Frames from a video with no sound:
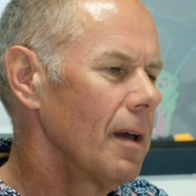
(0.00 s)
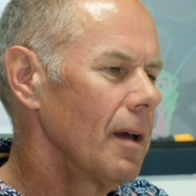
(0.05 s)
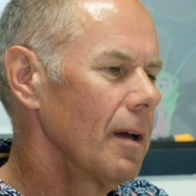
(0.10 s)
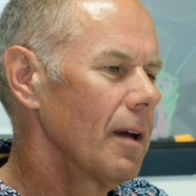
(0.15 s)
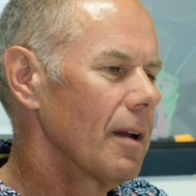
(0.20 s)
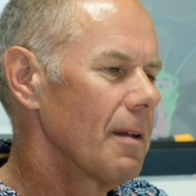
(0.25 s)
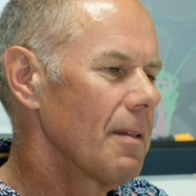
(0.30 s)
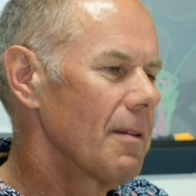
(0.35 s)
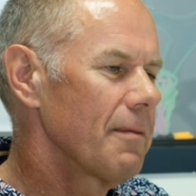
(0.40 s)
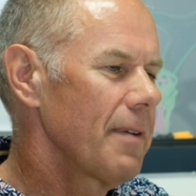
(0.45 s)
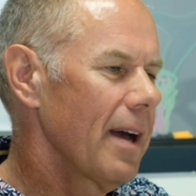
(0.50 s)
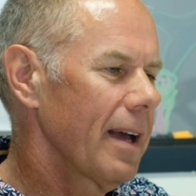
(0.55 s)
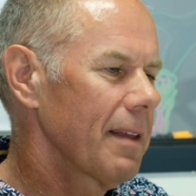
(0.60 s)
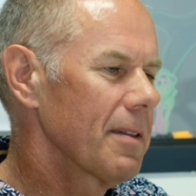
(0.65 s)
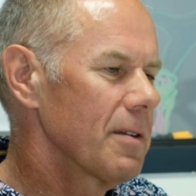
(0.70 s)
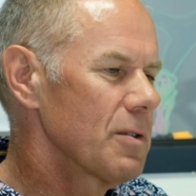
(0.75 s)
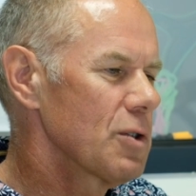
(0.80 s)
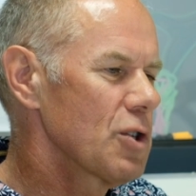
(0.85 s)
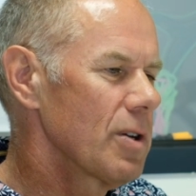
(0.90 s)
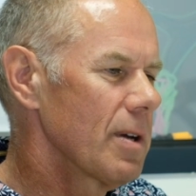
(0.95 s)
The fact
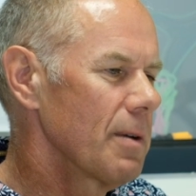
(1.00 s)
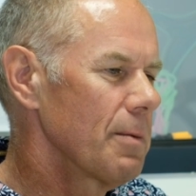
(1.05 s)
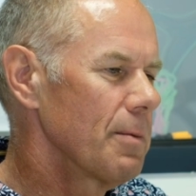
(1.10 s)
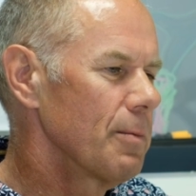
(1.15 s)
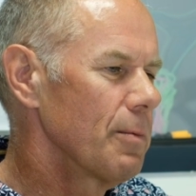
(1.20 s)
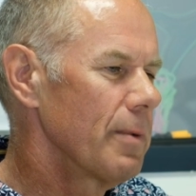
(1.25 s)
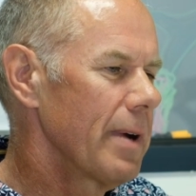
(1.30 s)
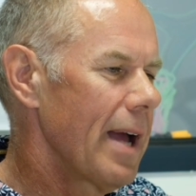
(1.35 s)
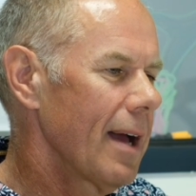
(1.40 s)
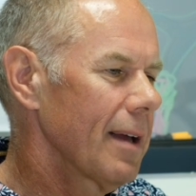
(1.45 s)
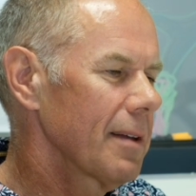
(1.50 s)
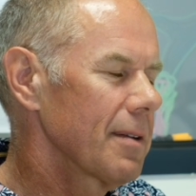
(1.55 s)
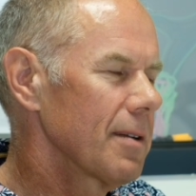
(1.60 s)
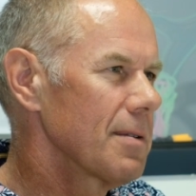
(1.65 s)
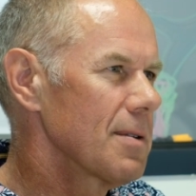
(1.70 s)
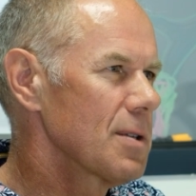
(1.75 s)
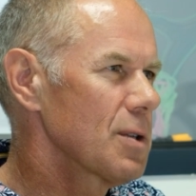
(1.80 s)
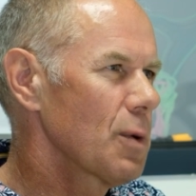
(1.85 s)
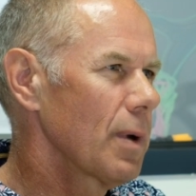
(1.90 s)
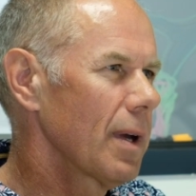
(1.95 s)
that she reacted
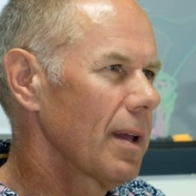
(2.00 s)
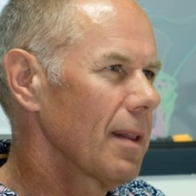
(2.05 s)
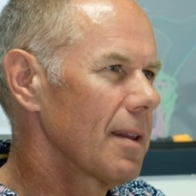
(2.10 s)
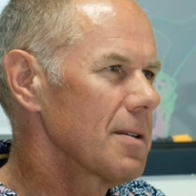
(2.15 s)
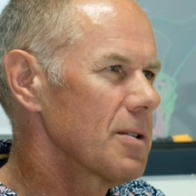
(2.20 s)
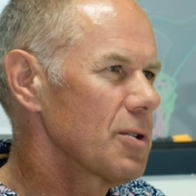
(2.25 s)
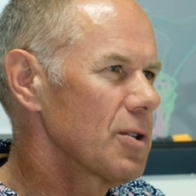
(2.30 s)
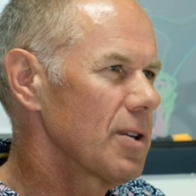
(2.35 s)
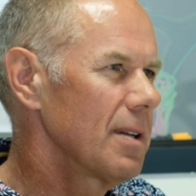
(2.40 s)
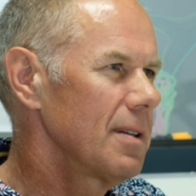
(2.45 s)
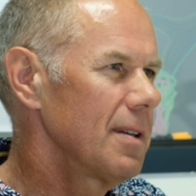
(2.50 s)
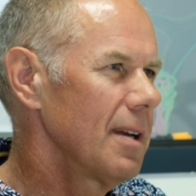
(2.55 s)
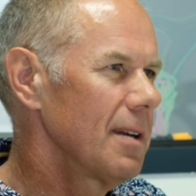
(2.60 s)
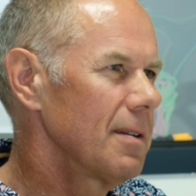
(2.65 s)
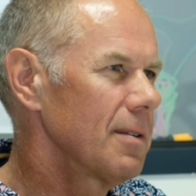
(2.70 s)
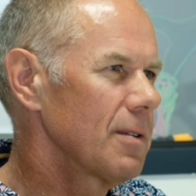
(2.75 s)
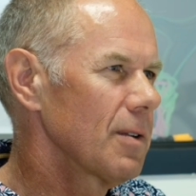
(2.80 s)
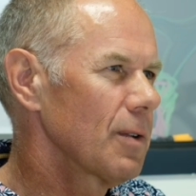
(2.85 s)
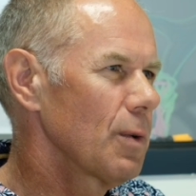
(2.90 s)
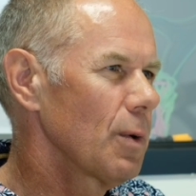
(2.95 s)
as quickly as she
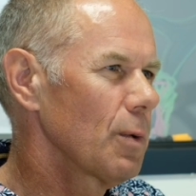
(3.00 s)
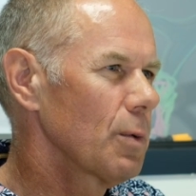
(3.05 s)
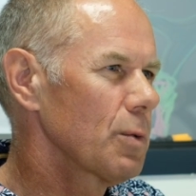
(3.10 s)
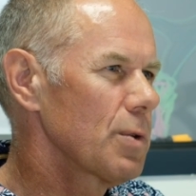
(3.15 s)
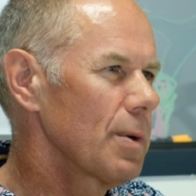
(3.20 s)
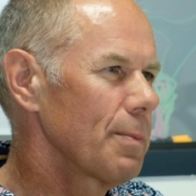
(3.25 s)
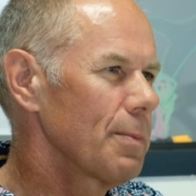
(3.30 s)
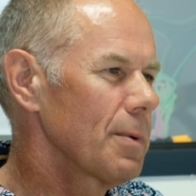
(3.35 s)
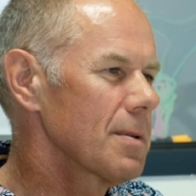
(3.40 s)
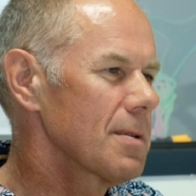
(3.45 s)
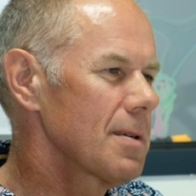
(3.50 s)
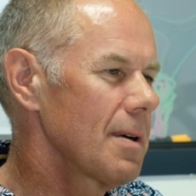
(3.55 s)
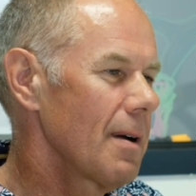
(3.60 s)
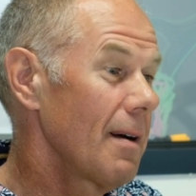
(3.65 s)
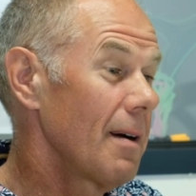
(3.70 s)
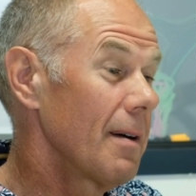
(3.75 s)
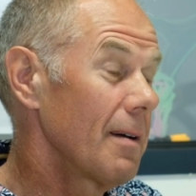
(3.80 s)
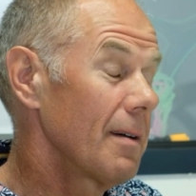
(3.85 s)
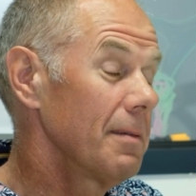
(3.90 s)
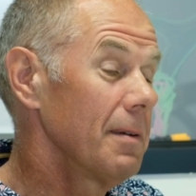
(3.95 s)
did to call
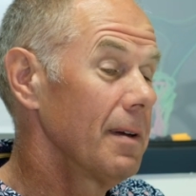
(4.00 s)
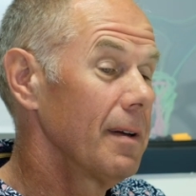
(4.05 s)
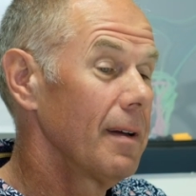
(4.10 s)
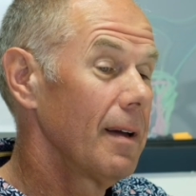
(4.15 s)
000.